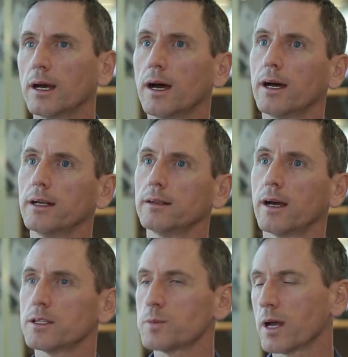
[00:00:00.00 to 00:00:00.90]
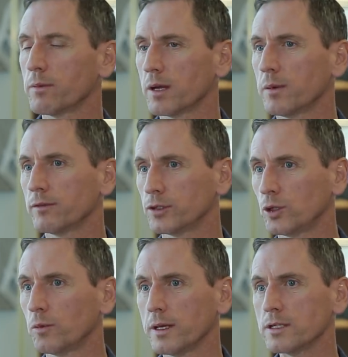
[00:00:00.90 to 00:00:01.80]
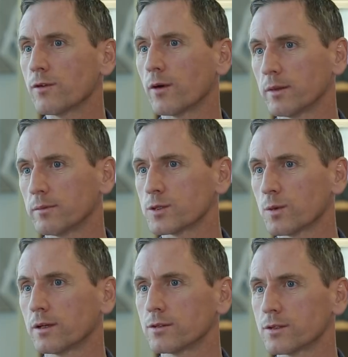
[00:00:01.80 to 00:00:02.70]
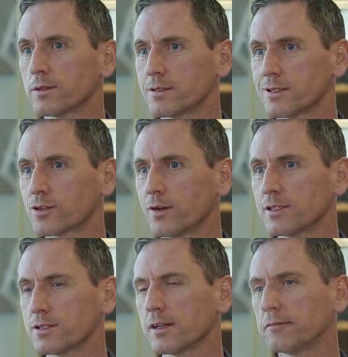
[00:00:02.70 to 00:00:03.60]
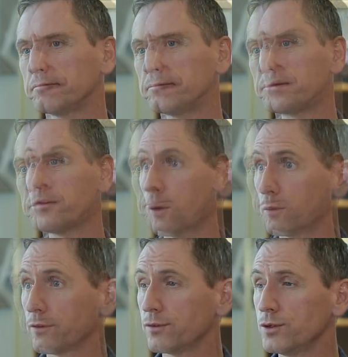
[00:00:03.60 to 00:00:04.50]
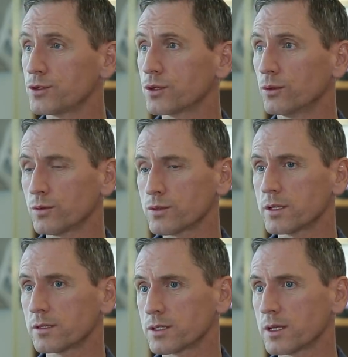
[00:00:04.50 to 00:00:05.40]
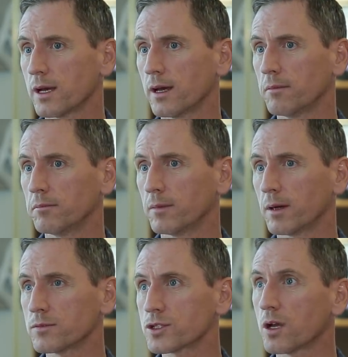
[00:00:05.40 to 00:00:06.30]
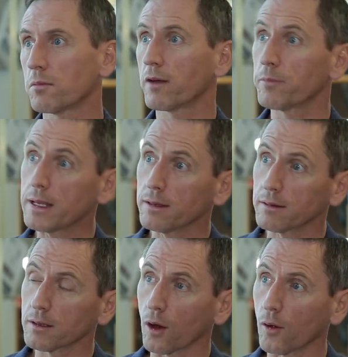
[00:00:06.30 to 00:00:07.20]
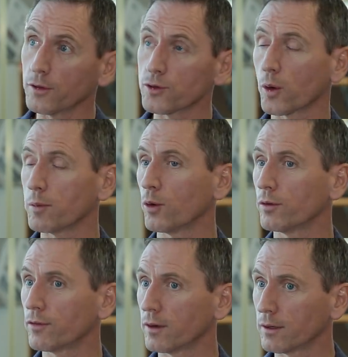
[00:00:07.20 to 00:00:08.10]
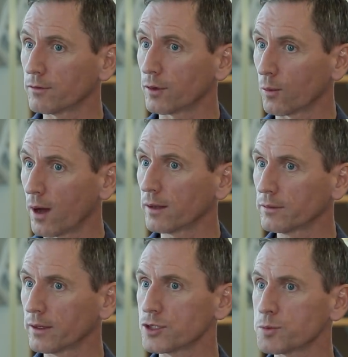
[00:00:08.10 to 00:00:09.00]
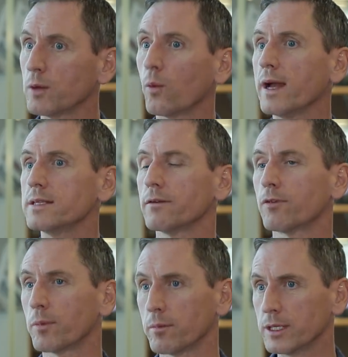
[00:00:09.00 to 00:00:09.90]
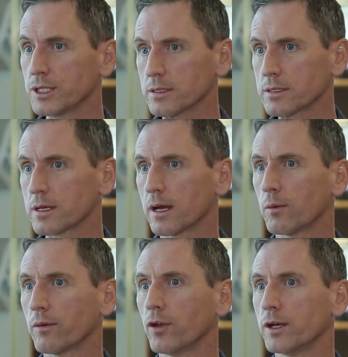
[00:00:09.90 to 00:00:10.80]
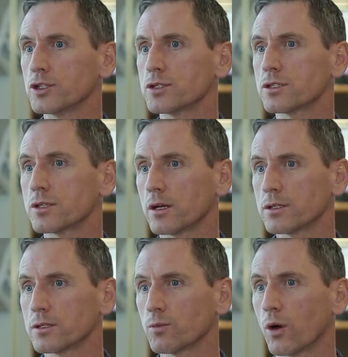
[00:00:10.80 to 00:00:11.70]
And it's becoming a bit of a showpiece for them as well, so it's great to see. We have a number of new schools that some have been on the drawing board for a while. They've just been waiting for permissions. We've now just started